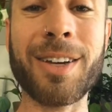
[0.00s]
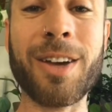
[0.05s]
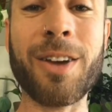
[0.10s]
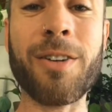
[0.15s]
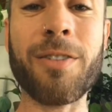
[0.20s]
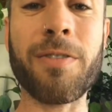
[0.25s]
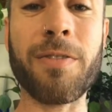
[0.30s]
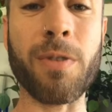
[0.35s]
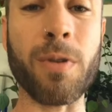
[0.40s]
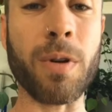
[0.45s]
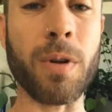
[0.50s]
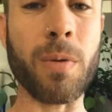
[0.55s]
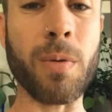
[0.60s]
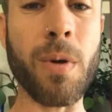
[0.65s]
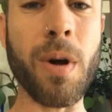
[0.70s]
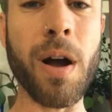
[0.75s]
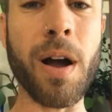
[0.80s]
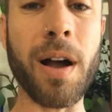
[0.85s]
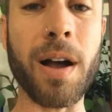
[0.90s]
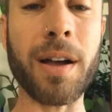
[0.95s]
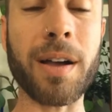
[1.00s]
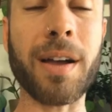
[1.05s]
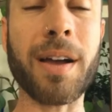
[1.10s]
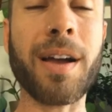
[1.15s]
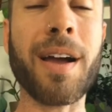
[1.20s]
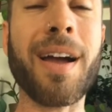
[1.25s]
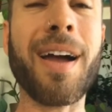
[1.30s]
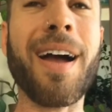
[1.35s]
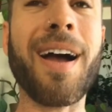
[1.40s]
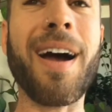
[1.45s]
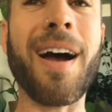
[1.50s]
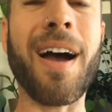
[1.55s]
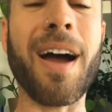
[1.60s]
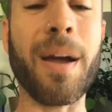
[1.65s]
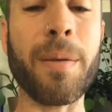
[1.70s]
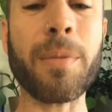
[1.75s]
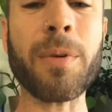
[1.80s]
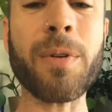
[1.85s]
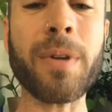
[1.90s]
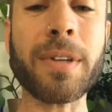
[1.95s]
for a walk,
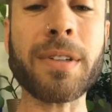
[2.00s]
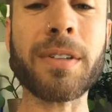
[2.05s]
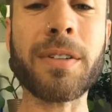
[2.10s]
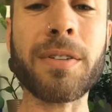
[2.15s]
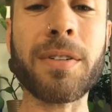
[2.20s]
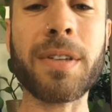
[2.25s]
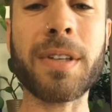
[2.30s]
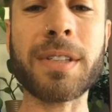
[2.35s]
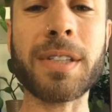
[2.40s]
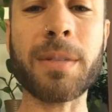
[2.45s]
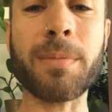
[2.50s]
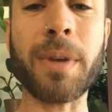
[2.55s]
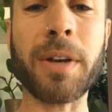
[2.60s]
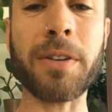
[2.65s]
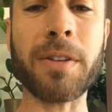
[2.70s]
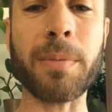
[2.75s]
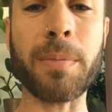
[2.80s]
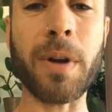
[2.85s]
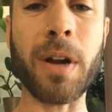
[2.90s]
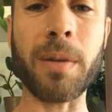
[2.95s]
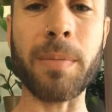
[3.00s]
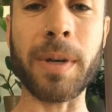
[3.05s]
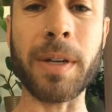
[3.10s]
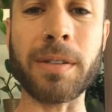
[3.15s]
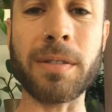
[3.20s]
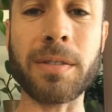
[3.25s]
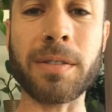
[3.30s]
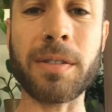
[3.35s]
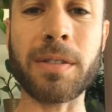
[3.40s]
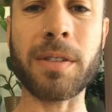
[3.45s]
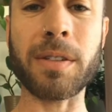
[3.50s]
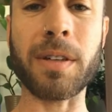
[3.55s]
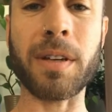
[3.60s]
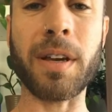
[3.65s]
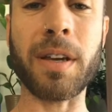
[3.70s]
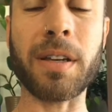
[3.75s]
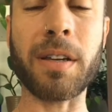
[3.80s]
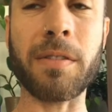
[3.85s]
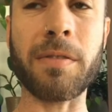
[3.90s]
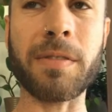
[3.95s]
I'm going to do this in my own apartment to
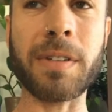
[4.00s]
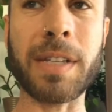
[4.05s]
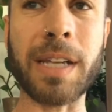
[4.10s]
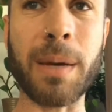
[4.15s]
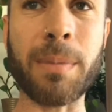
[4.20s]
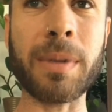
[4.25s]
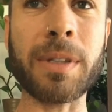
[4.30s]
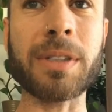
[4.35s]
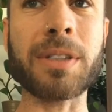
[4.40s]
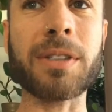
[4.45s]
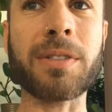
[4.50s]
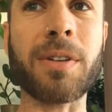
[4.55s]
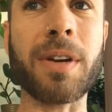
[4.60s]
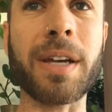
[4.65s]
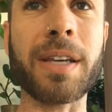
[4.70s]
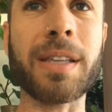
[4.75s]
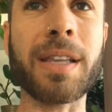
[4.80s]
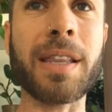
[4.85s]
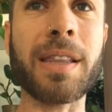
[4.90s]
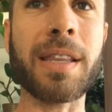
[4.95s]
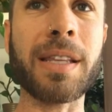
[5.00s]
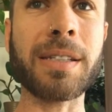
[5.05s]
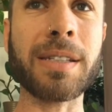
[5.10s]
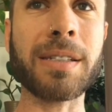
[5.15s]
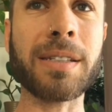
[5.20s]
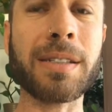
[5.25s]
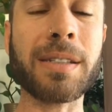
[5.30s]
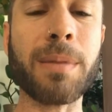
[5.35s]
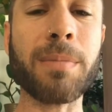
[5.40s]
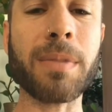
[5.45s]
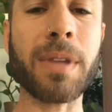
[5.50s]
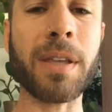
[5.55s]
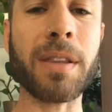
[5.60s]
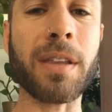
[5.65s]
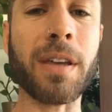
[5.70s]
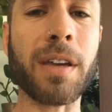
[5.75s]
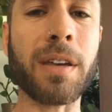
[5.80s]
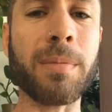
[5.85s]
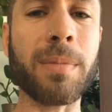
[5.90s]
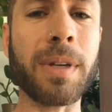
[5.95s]
kind of demonstrate that this is something
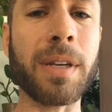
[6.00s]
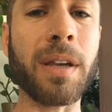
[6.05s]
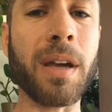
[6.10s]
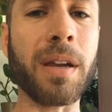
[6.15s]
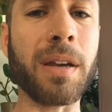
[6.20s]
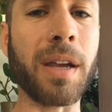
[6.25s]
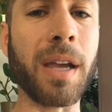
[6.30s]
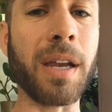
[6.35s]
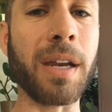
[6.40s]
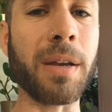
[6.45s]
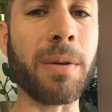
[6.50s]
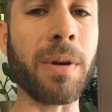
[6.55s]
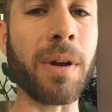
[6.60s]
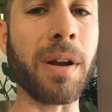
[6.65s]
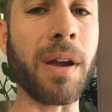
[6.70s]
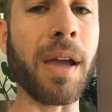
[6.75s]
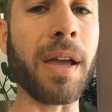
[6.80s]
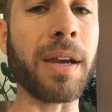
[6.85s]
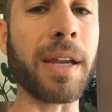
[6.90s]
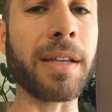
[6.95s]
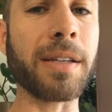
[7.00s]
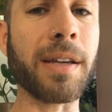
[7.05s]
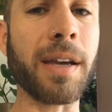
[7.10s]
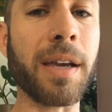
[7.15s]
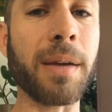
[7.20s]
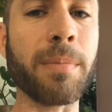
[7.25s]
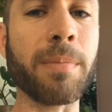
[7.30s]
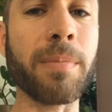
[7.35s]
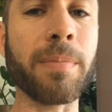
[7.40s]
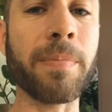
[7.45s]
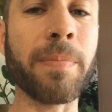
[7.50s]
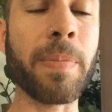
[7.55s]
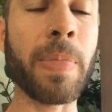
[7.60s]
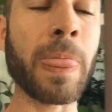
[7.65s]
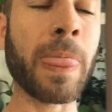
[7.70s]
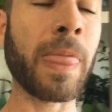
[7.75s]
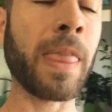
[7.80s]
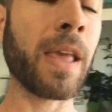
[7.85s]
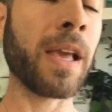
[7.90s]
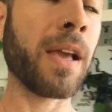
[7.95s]
that can be done anywhere, anytime.
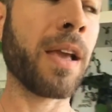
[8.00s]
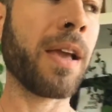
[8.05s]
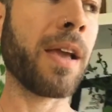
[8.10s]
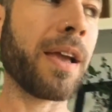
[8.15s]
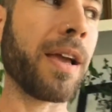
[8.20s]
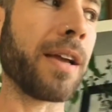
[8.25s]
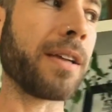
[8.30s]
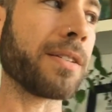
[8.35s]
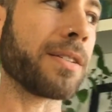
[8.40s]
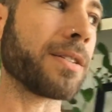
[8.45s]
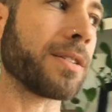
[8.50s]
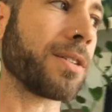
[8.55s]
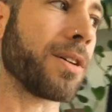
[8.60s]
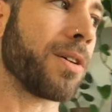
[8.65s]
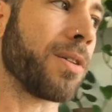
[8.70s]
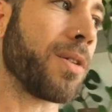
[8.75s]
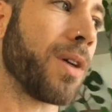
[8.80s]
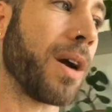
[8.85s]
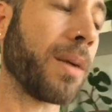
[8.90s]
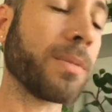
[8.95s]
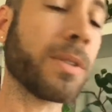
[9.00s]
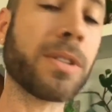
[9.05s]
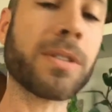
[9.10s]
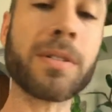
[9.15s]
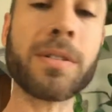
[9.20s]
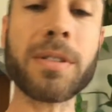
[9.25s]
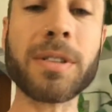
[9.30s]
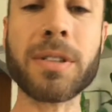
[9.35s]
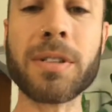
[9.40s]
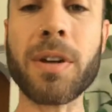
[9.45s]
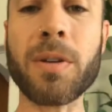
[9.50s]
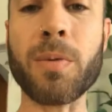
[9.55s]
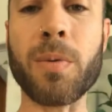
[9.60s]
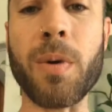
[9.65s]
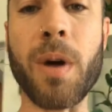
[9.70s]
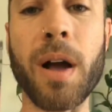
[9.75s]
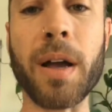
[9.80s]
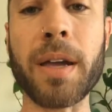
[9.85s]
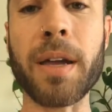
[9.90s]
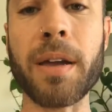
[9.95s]
And so I'm just going to start
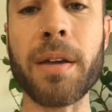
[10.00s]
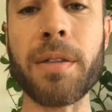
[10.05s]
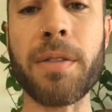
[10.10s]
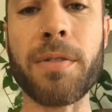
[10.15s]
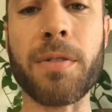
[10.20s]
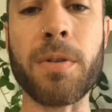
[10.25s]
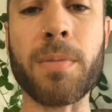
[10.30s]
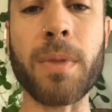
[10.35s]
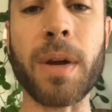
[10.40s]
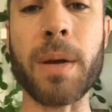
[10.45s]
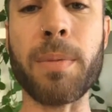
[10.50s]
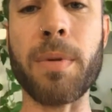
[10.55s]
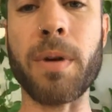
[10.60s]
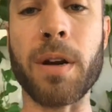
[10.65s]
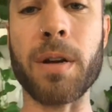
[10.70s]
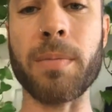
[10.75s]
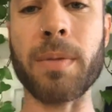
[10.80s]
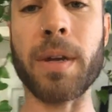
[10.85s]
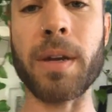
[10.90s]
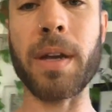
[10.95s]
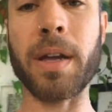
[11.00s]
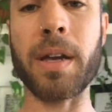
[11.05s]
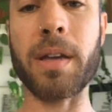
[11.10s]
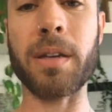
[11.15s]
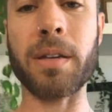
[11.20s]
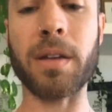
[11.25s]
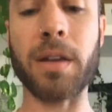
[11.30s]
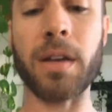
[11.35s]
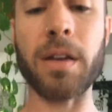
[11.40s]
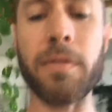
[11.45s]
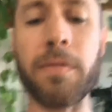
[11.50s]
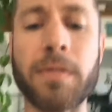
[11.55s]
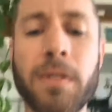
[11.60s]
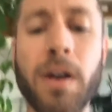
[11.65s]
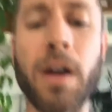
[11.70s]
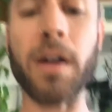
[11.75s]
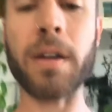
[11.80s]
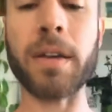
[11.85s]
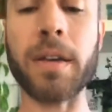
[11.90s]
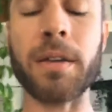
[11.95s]
walking through my apartment and kind of
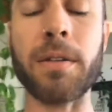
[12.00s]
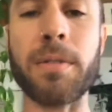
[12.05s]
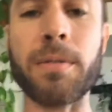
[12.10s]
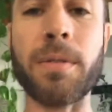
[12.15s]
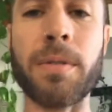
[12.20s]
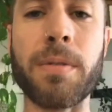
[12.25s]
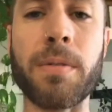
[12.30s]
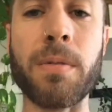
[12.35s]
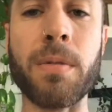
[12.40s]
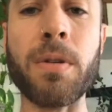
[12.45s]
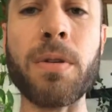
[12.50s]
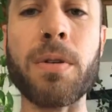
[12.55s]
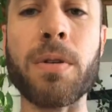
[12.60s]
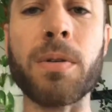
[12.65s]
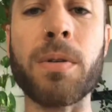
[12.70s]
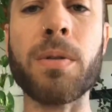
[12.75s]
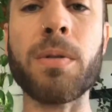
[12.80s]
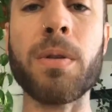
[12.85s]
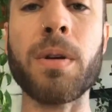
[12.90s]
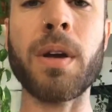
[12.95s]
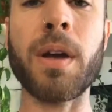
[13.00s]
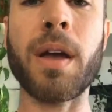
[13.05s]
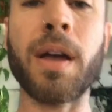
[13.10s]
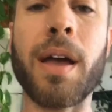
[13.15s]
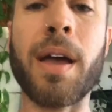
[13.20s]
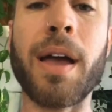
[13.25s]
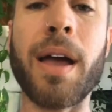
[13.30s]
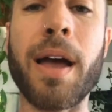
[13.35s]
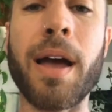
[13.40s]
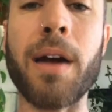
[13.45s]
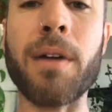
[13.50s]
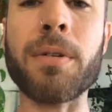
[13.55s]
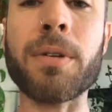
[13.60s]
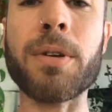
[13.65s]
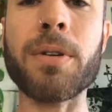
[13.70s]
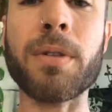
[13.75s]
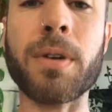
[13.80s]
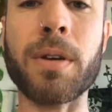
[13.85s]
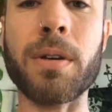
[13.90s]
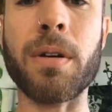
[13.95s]
talking you through how you
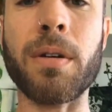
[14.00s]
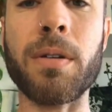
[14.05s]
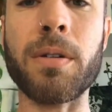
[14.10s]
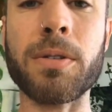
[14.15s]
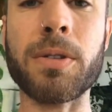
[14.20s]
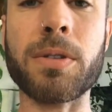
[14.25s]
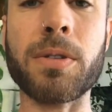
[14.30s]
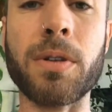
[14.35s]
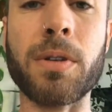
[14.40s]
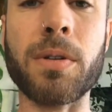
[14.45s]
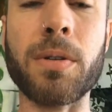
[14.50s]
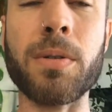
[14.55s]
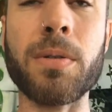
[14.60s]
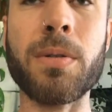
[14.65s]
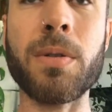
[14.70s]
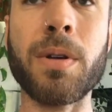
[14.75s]
can also